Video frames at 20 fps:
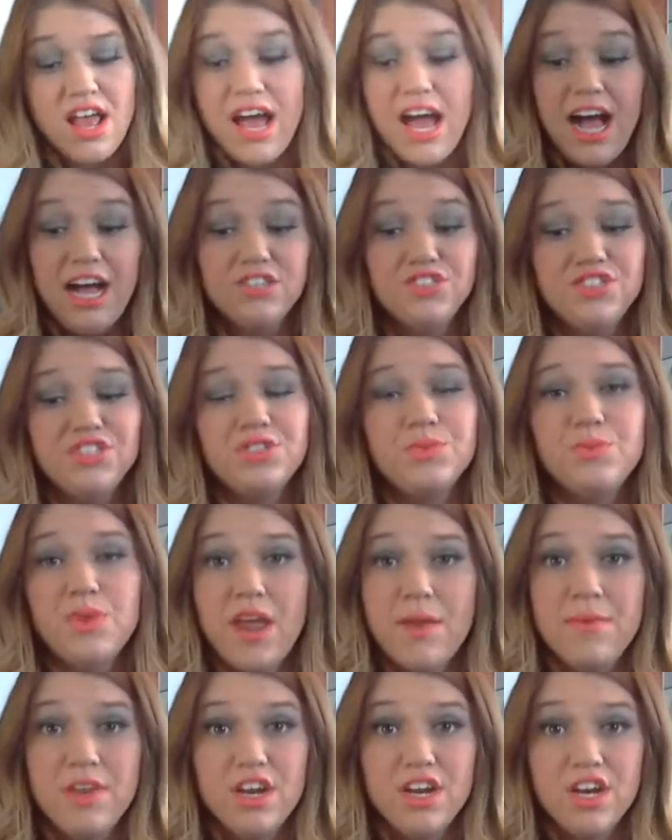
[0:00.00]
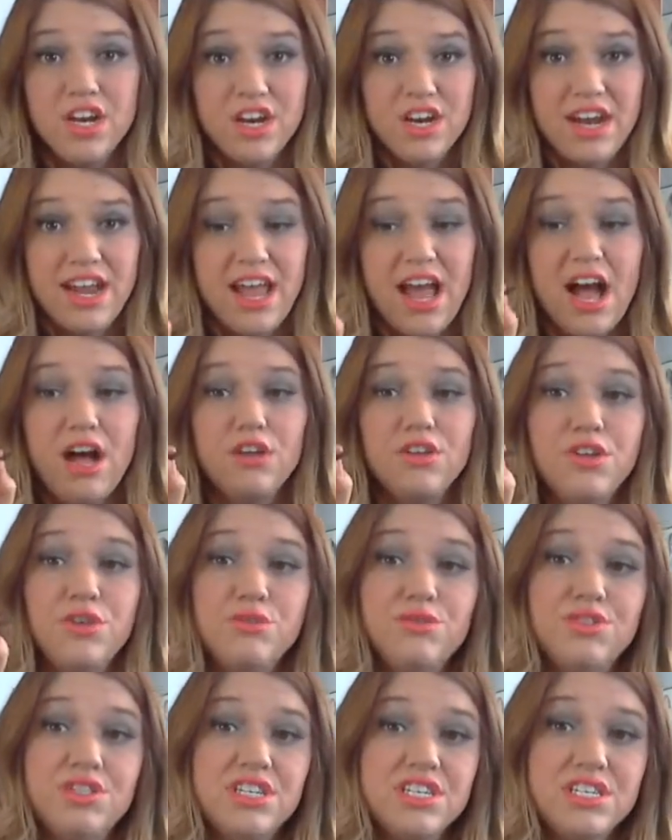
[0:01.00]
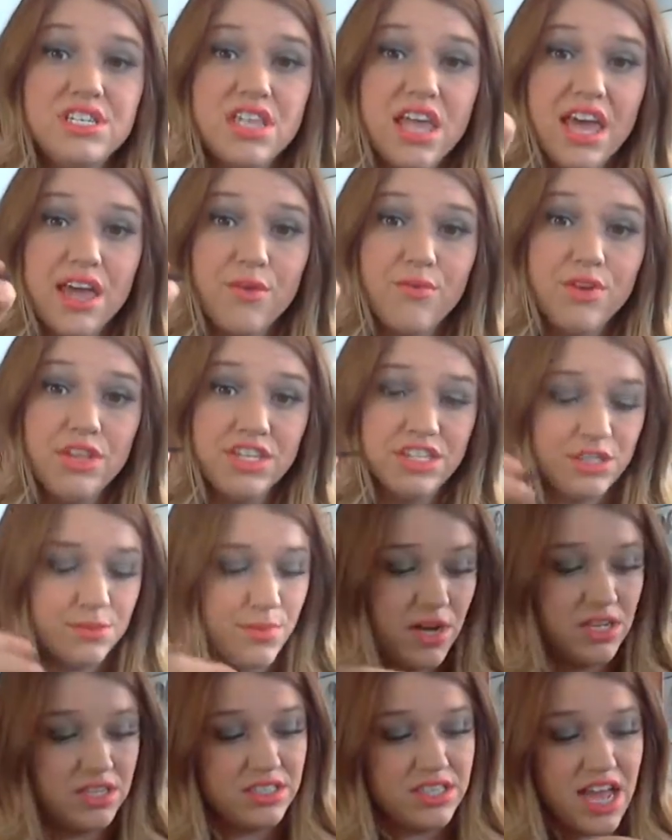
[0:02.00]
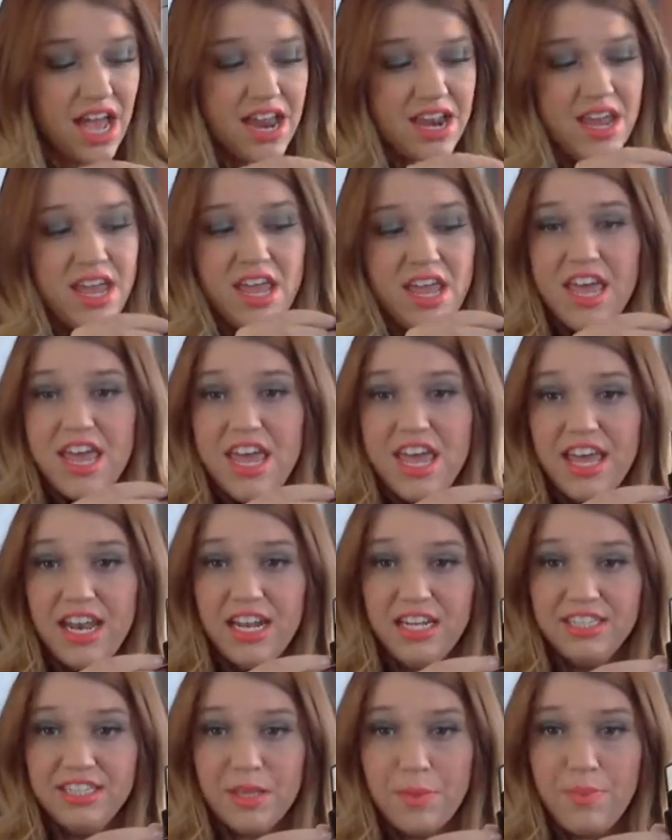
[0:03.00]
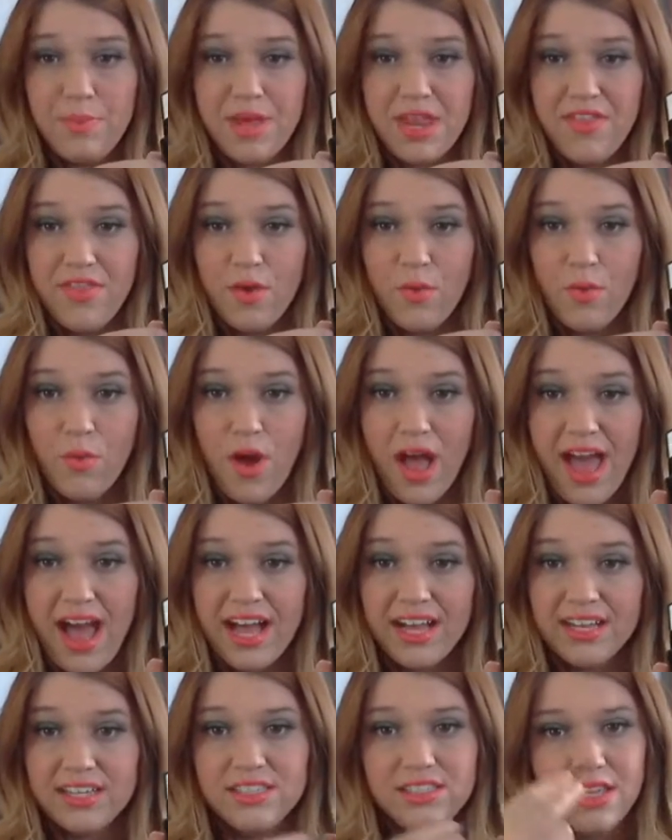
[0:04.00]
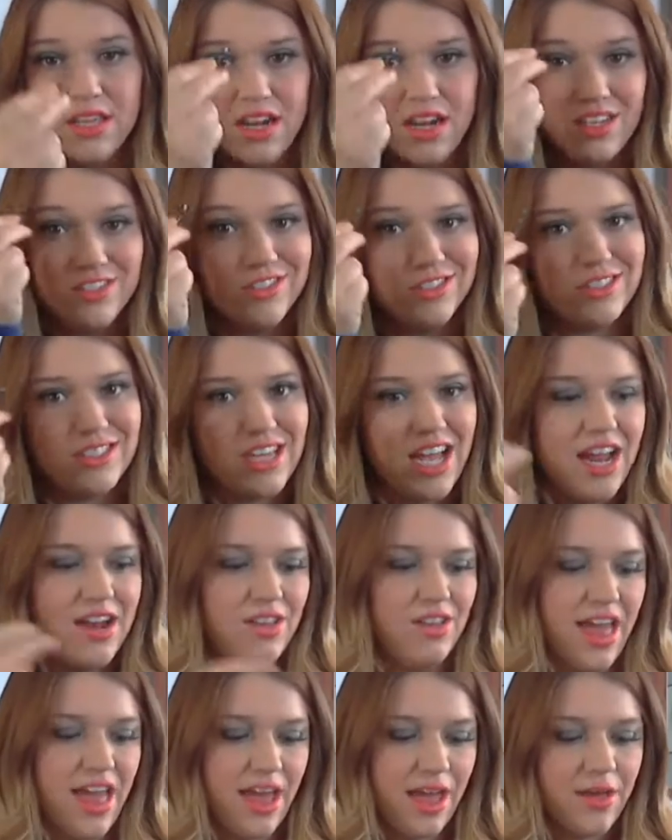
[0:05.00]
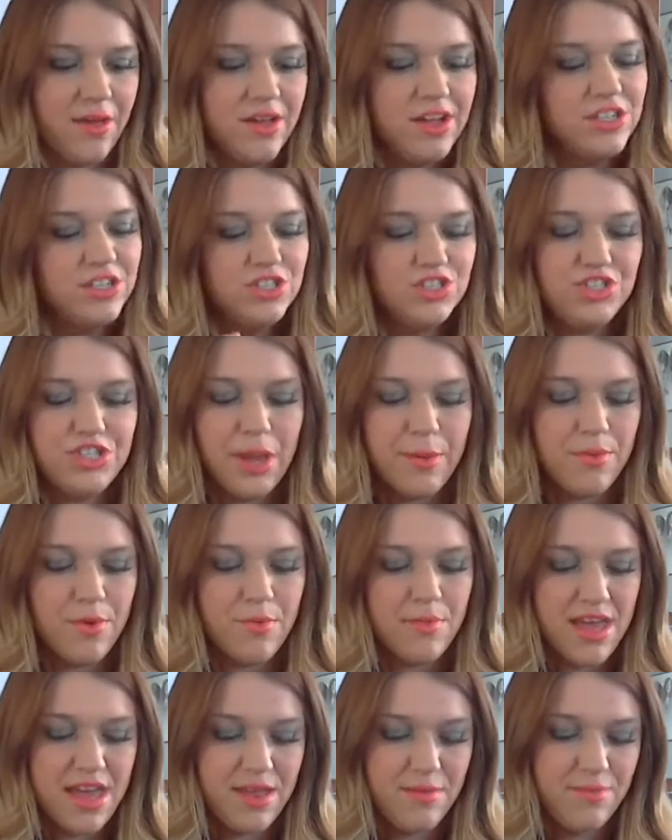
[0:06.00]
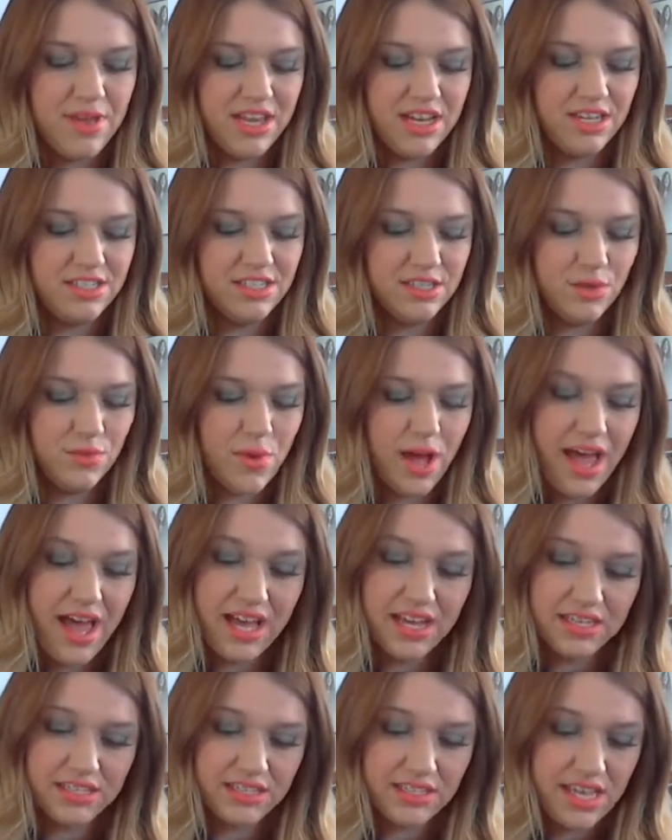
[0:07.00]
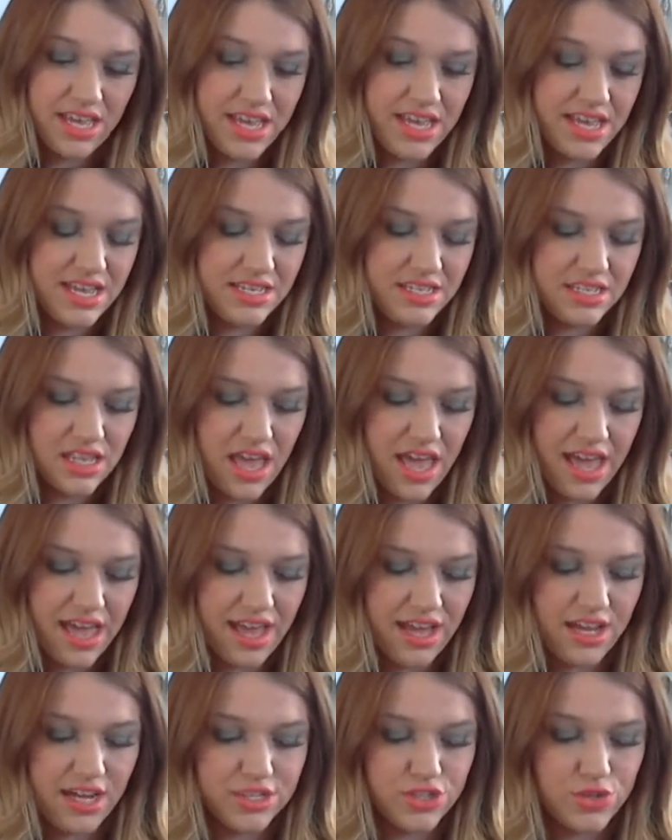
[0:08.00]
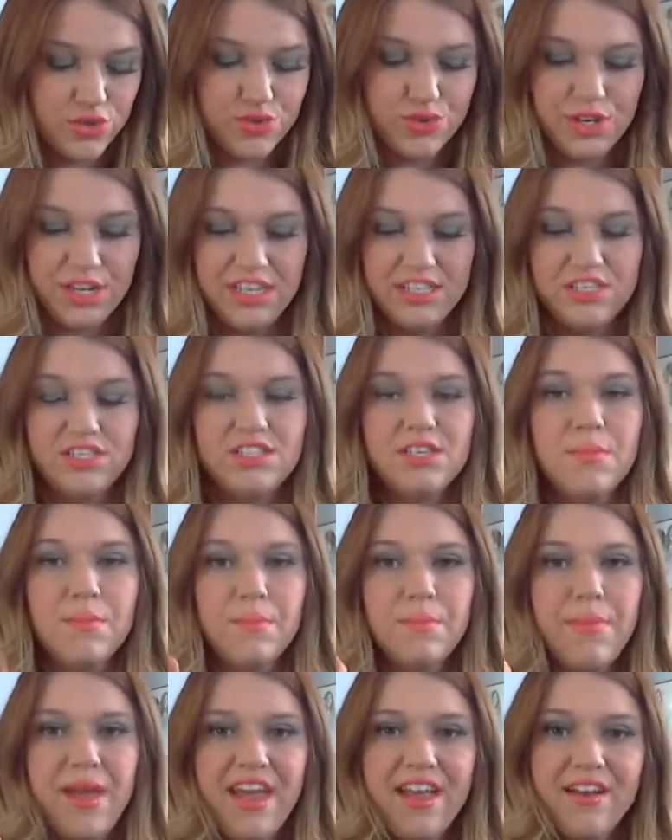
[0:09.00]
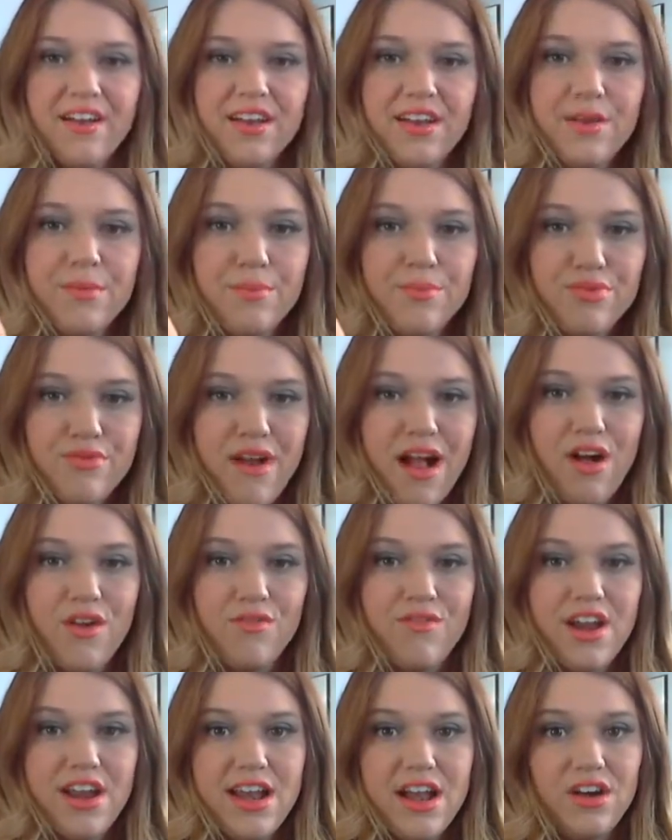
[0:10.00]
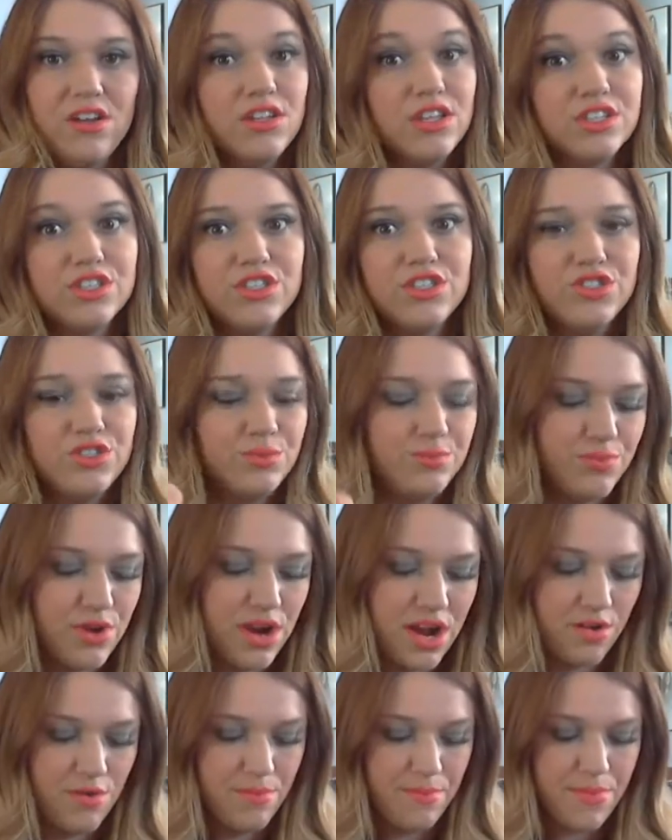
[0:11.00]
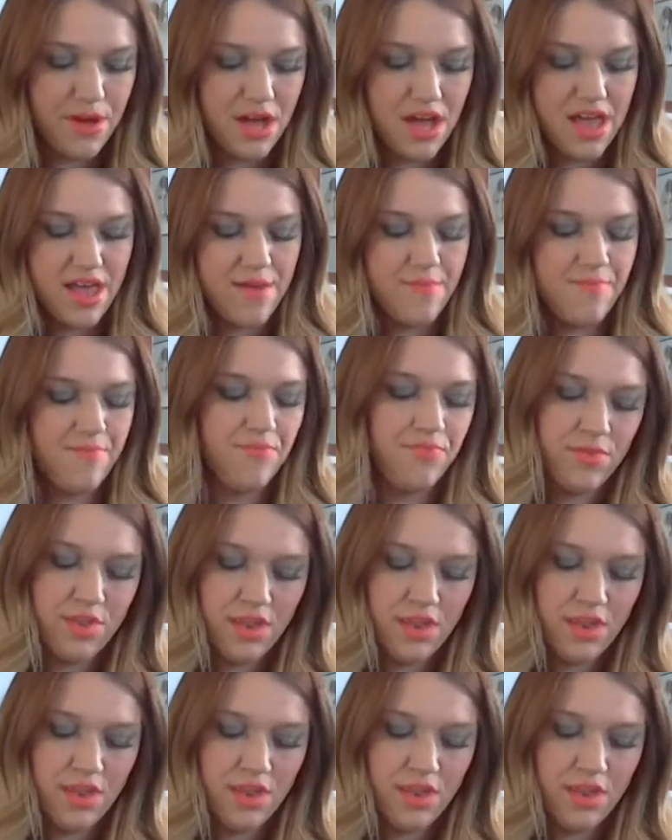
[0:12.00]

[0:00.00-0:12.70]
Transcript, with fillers: I'll just, when I'm in a hurry, I'll use this like really small side, and I'll dip it in the wax, and I'll just kind of like shape them in, because the wax is like a transparent brown. Right now it looks just brown, but